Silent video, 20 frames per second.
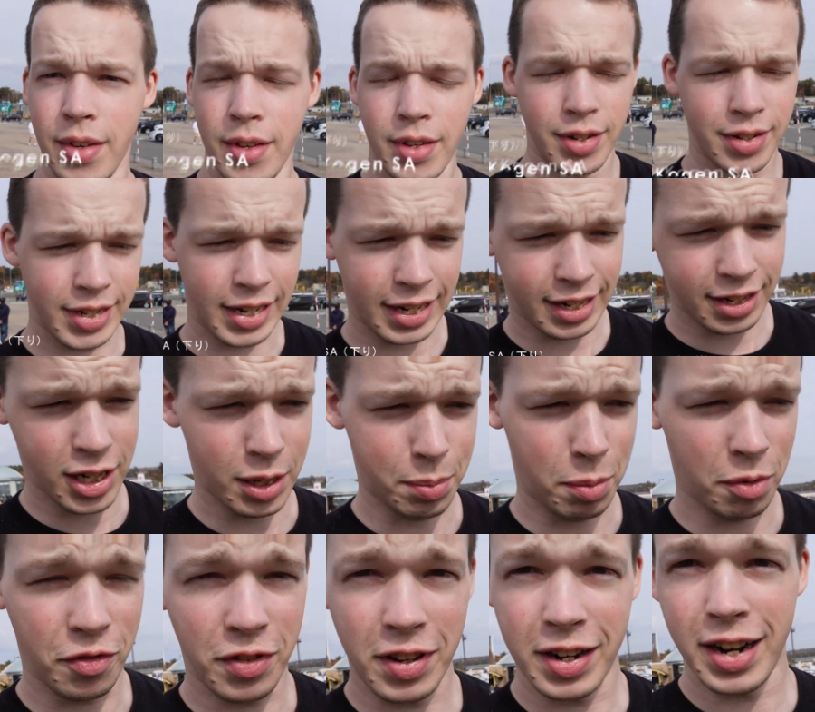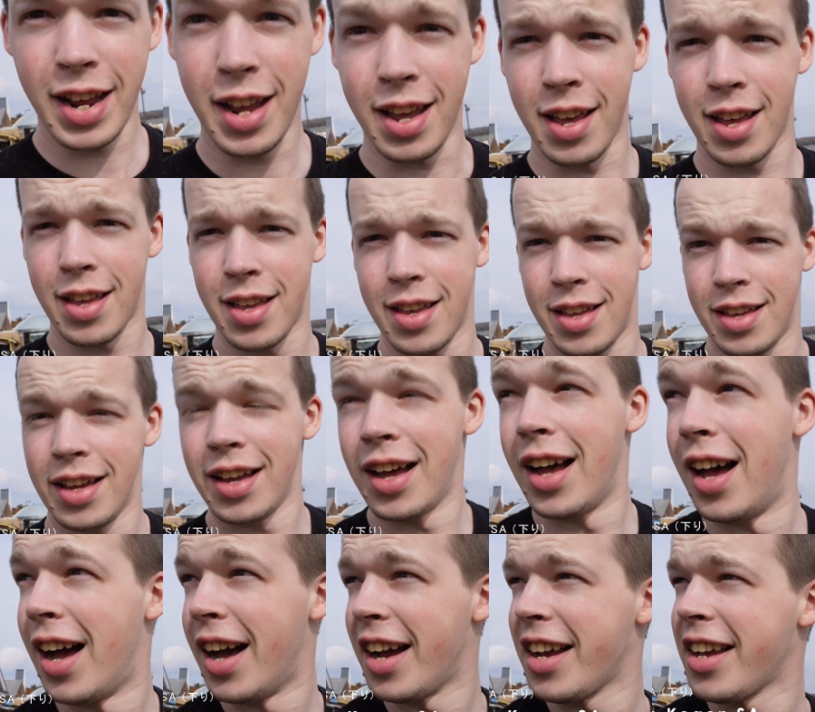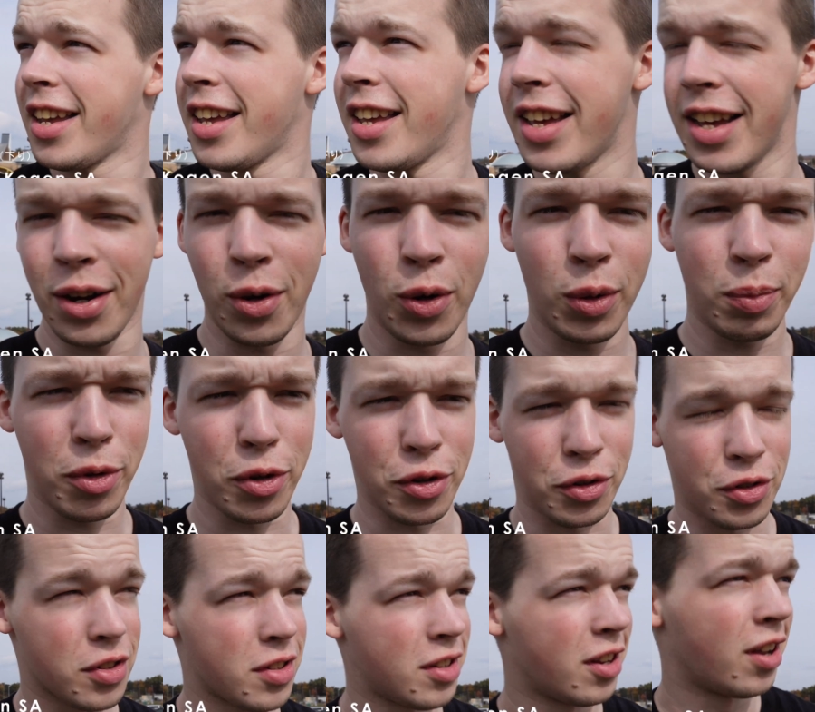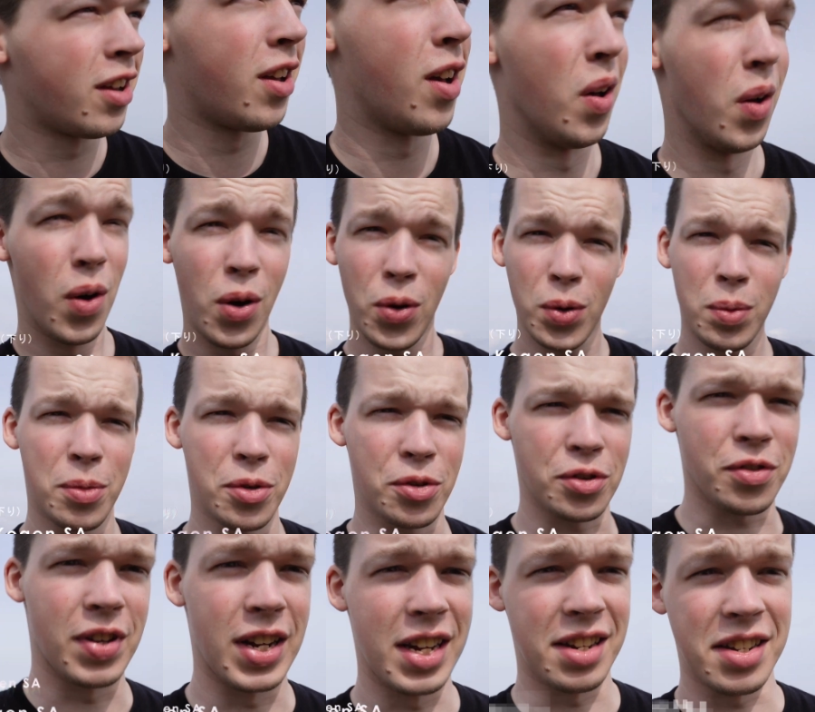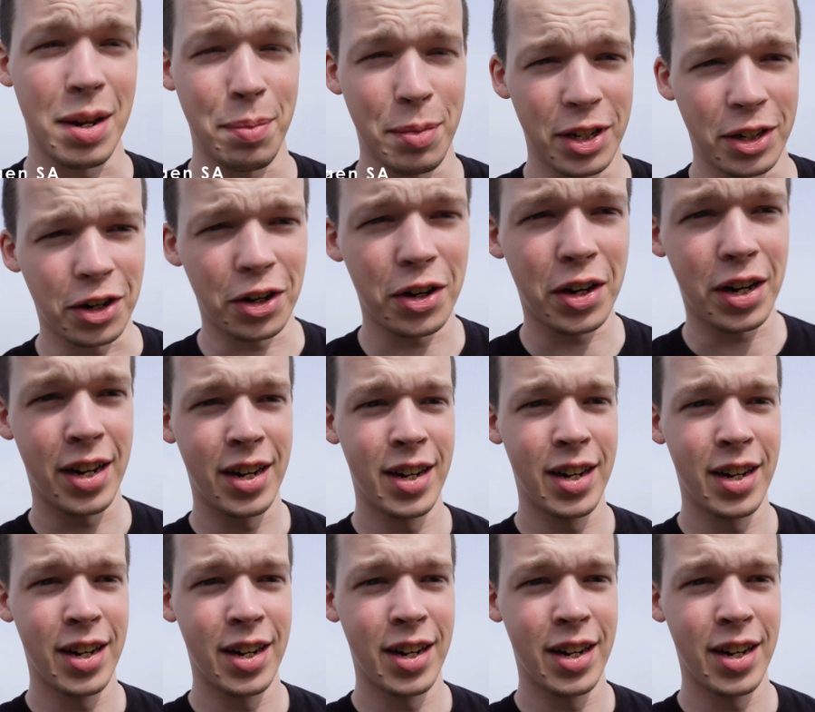Second stop of the day. I almost fell asleep in the car,